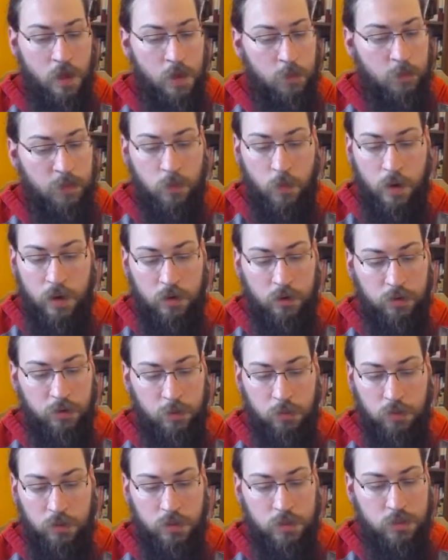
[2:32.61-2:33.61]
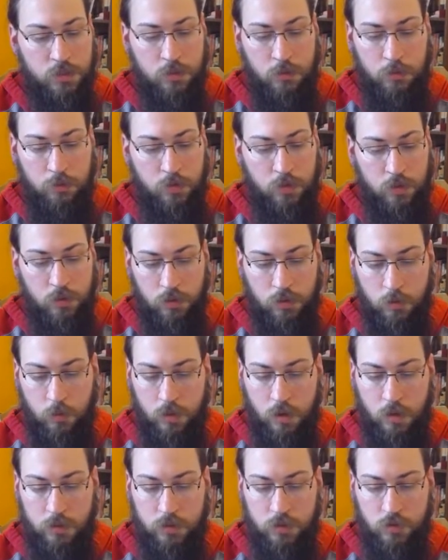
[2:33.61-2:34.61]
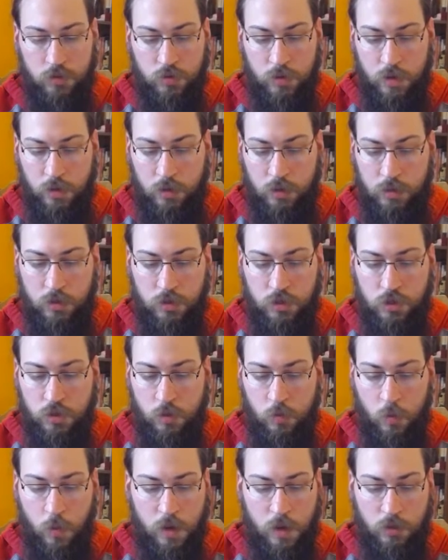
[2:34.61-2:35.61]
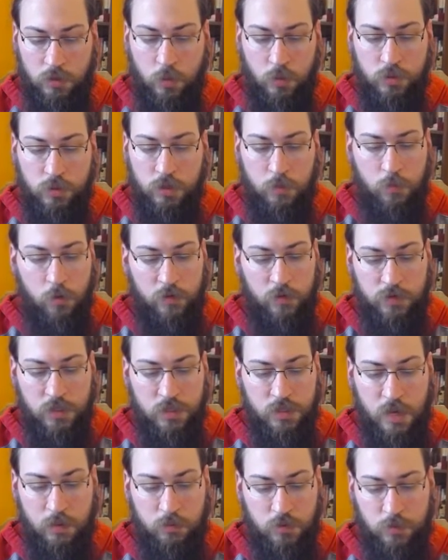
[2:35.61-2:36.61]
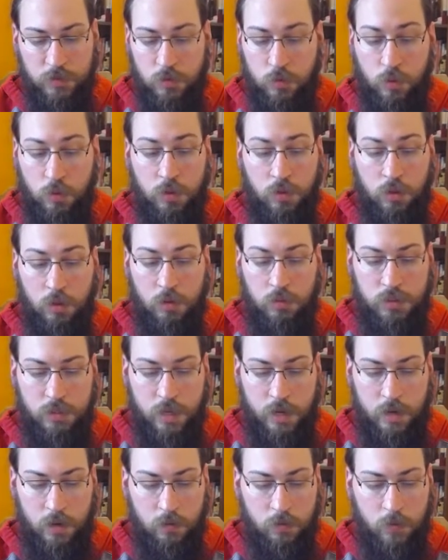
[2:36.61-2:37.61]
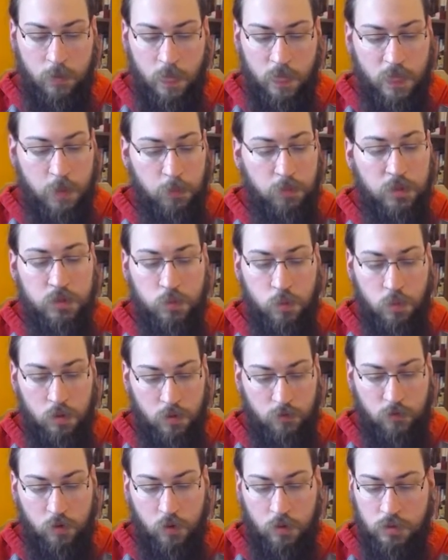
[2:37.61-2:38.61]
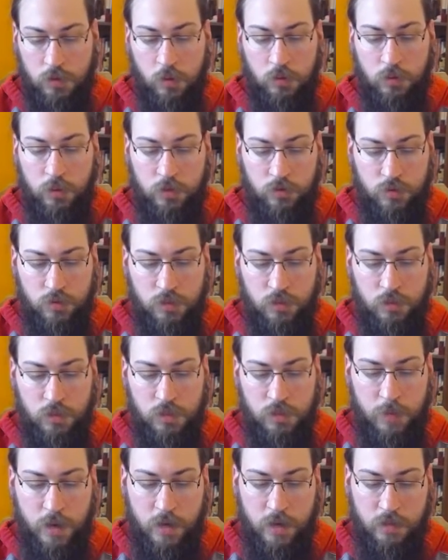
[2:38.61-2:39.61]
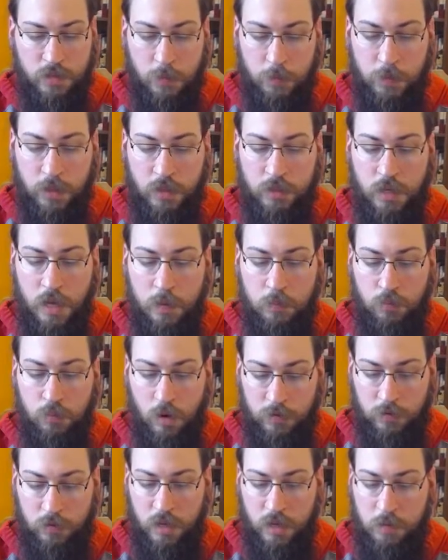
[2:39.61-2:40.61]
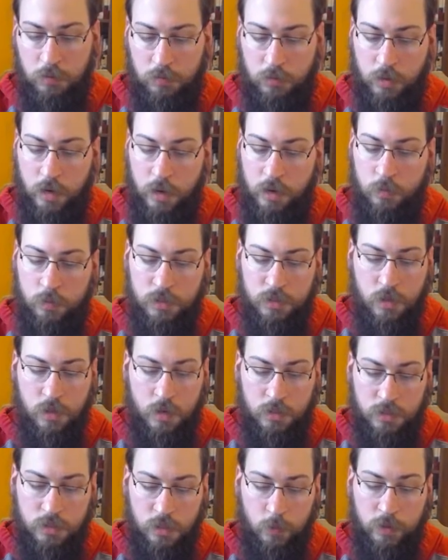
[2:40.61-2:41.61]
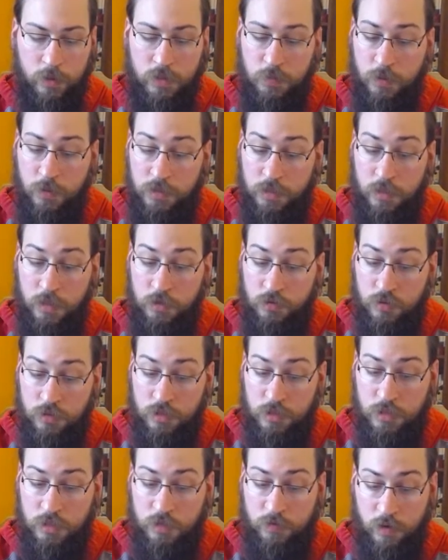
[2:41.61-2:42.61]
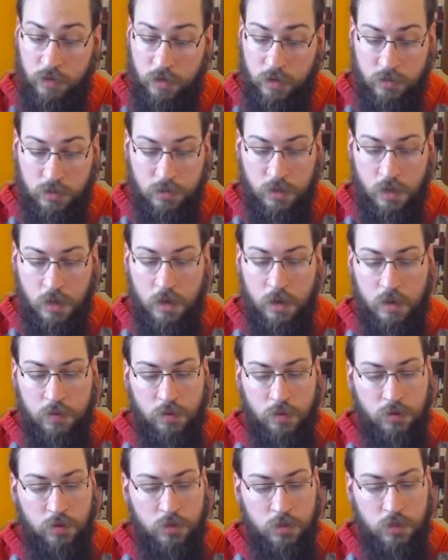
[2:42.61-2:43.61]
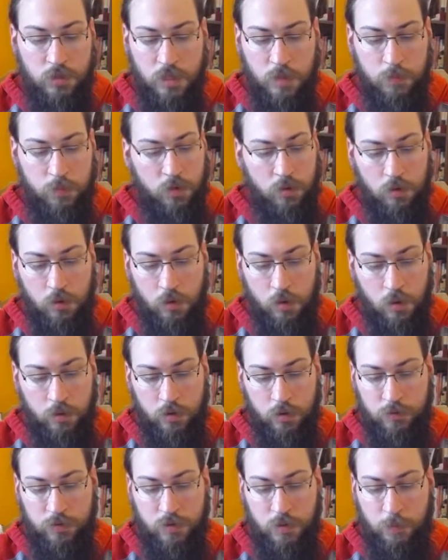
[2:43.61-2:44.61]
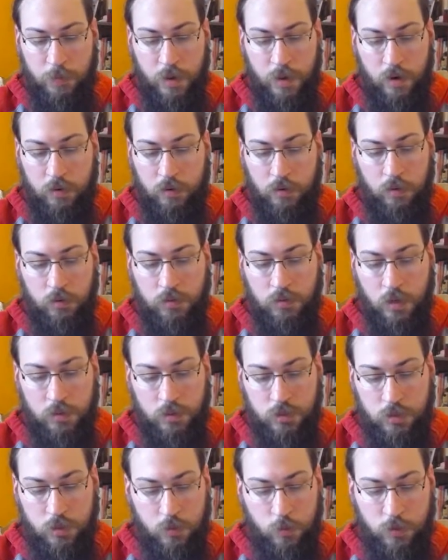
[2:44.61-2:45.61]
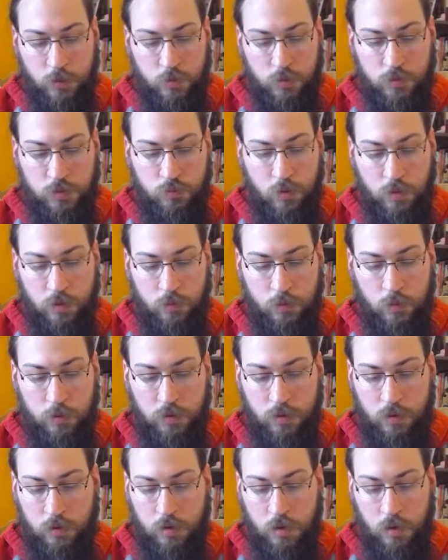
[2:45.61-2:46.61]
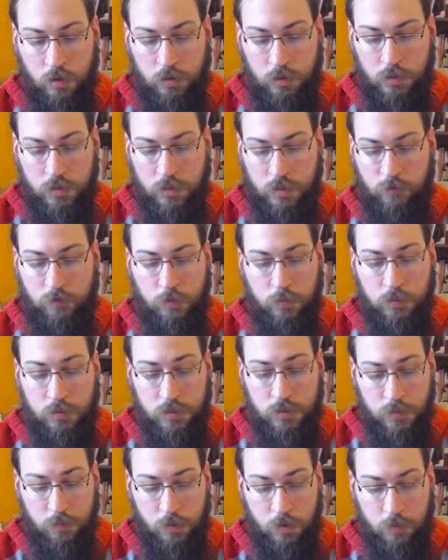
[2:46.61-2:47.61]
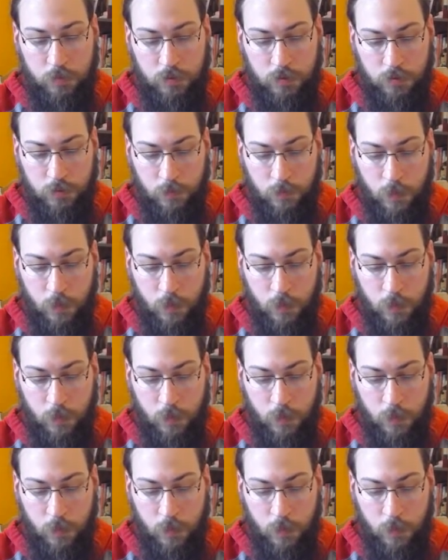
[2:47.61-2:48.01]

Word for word: Meanwhile, the police des Moeurs were on his trail, and in a short while twenty or more of his establishments were closed down. The police were, of course, only interested in this man as a big-time brothel keeper, and it was not until we expressed an interest in his finances that the Deuxième Bureau unearthed the parallel dossier which was running with their colleagues at the police department.